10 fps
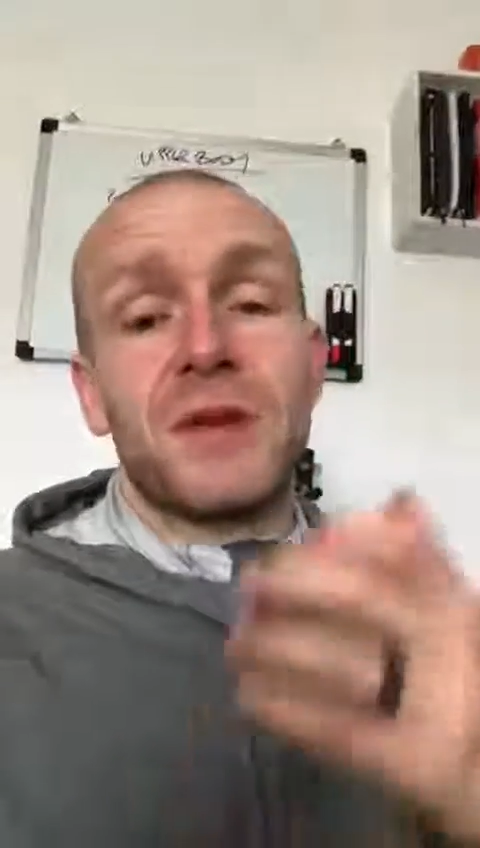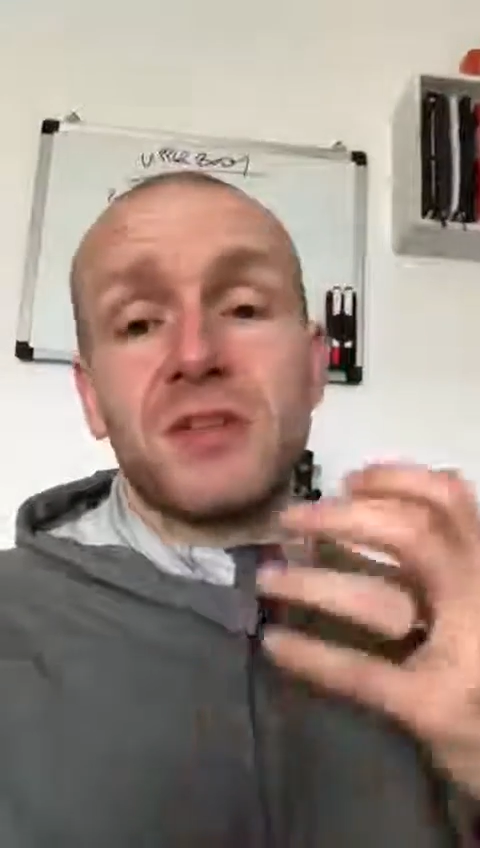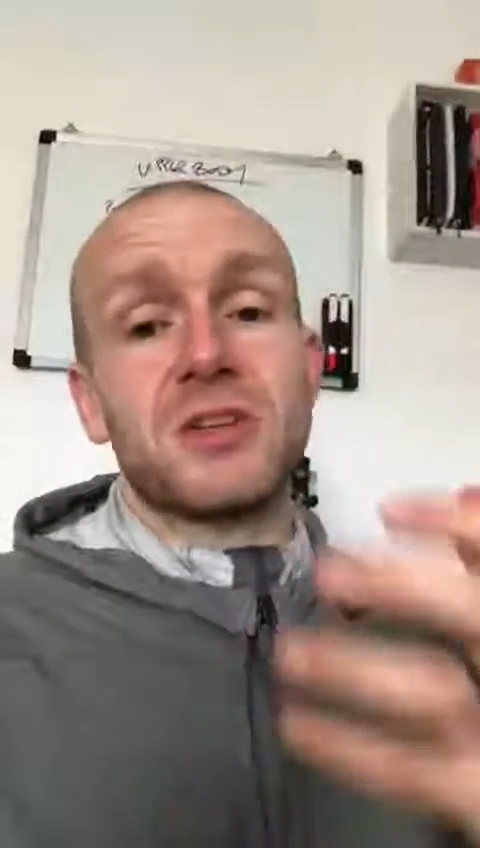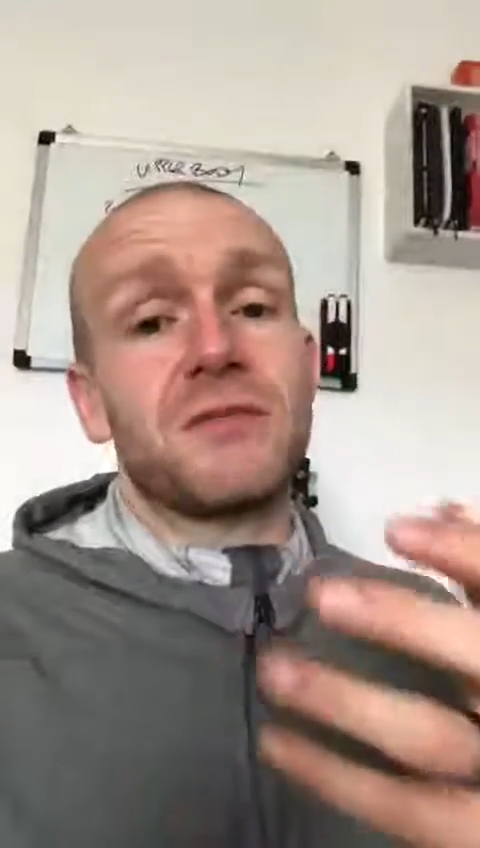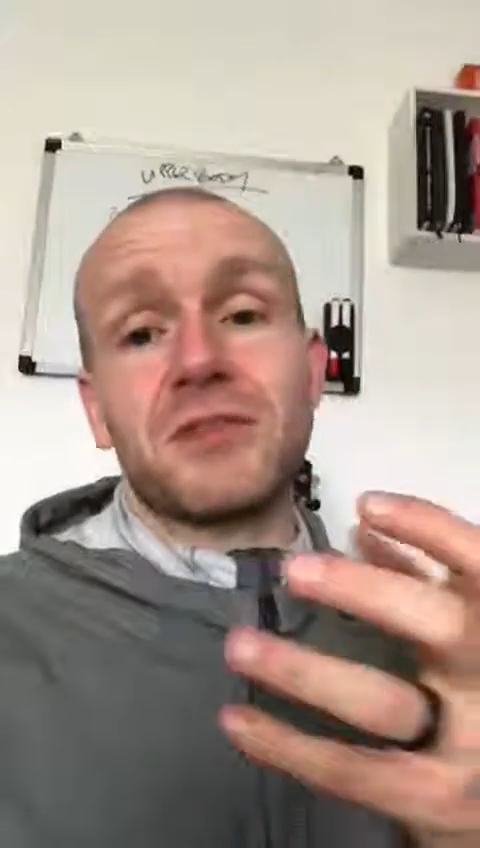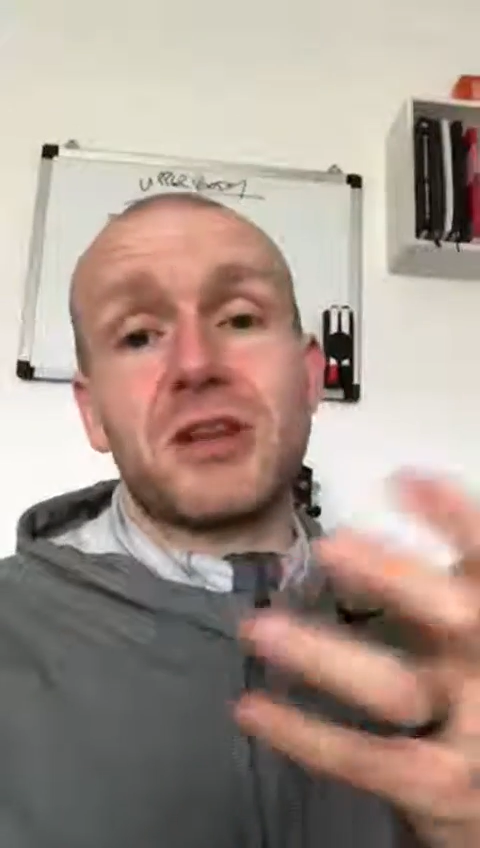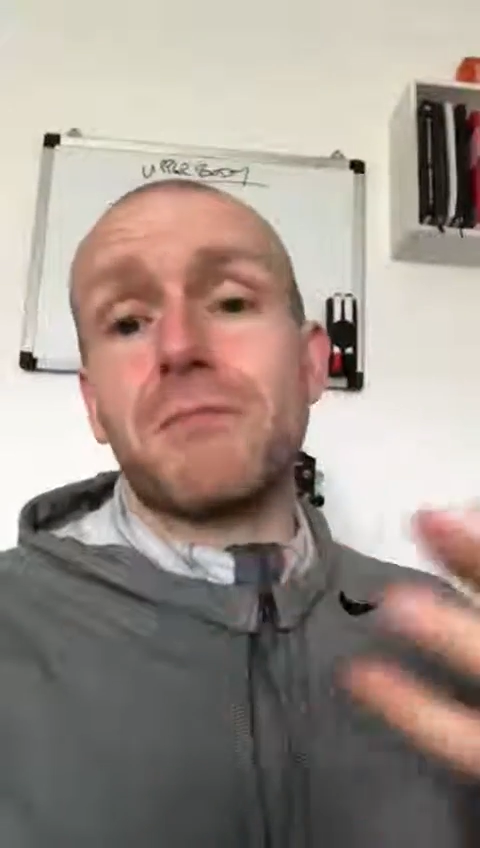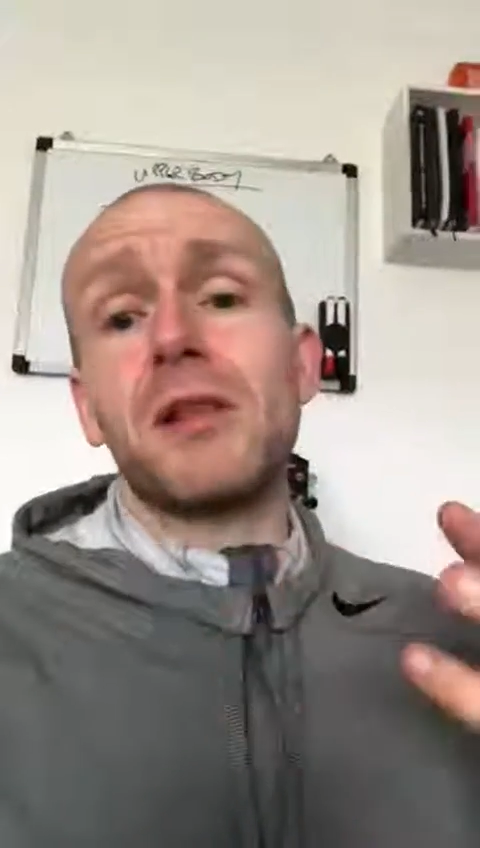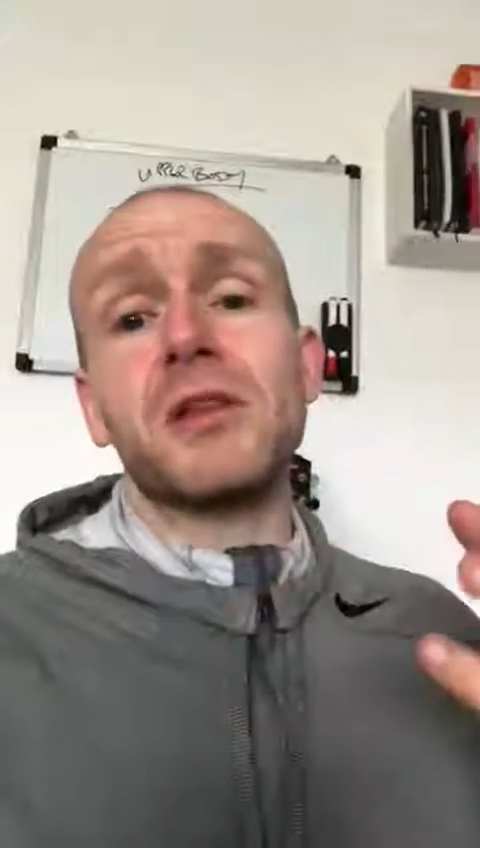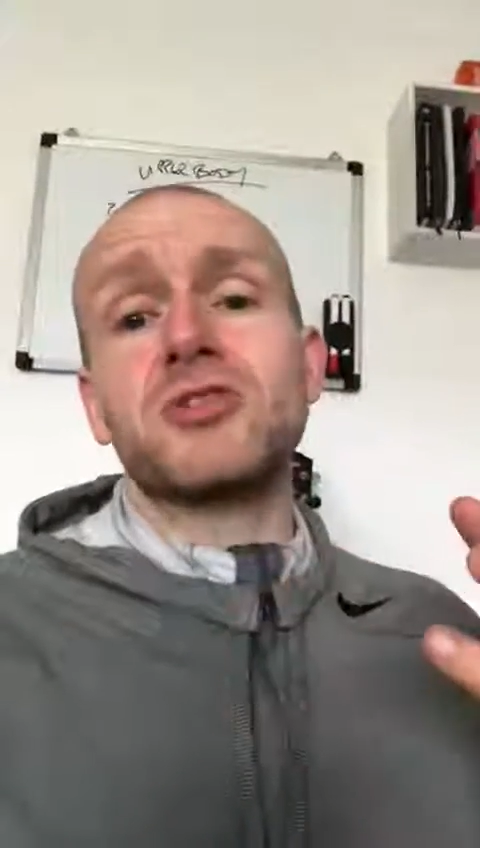Right? There's a there's
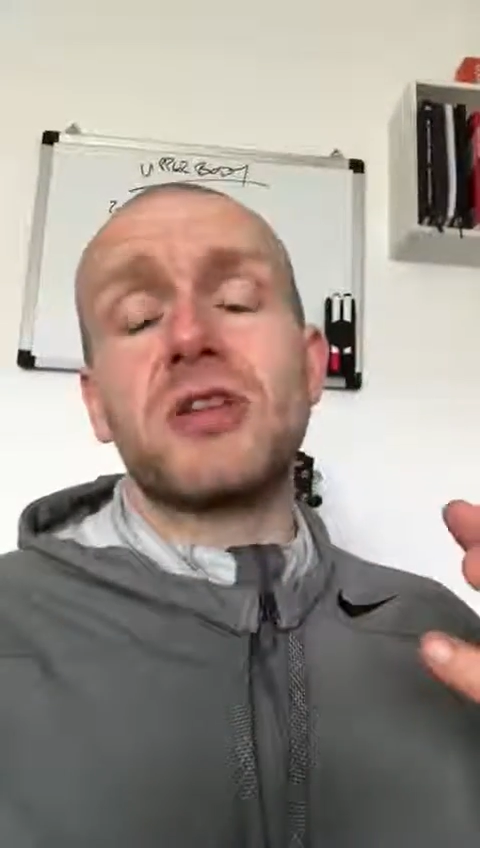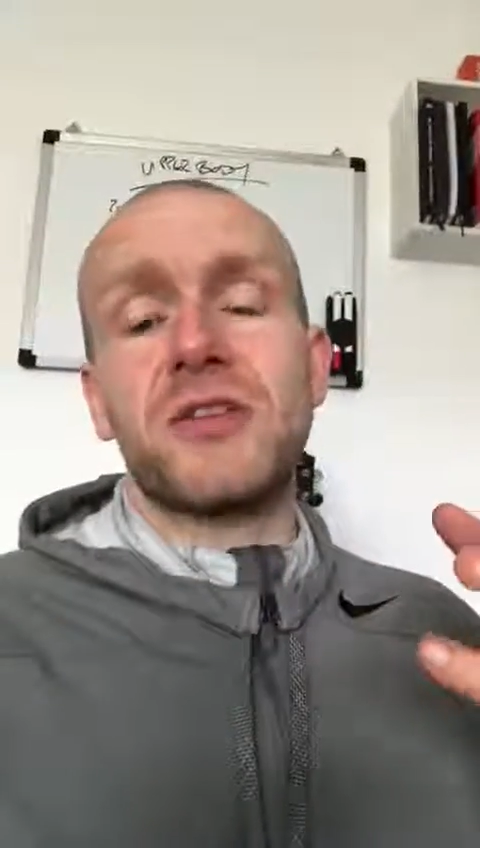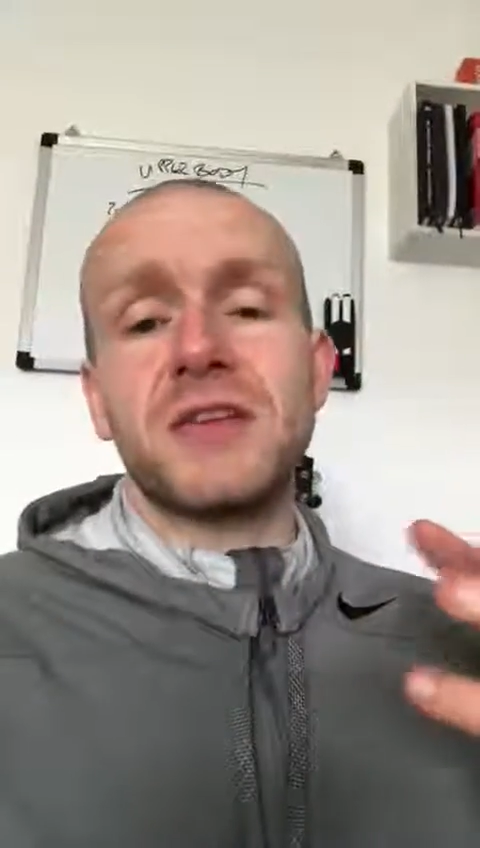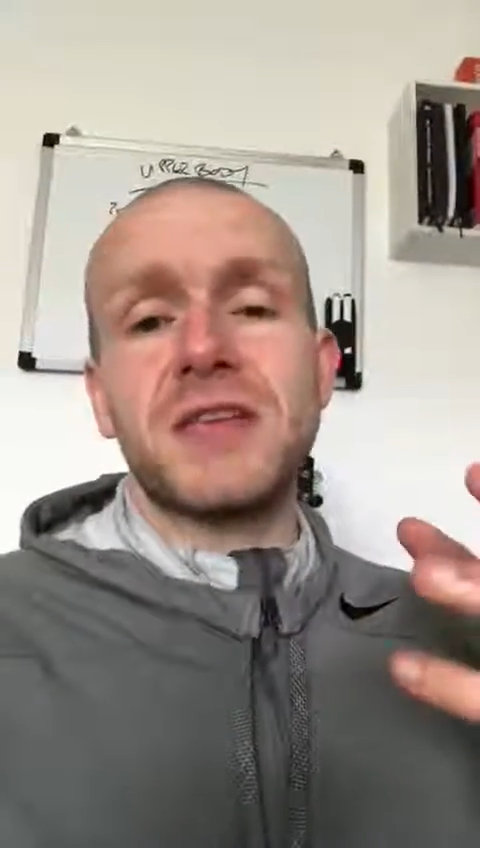a multitude of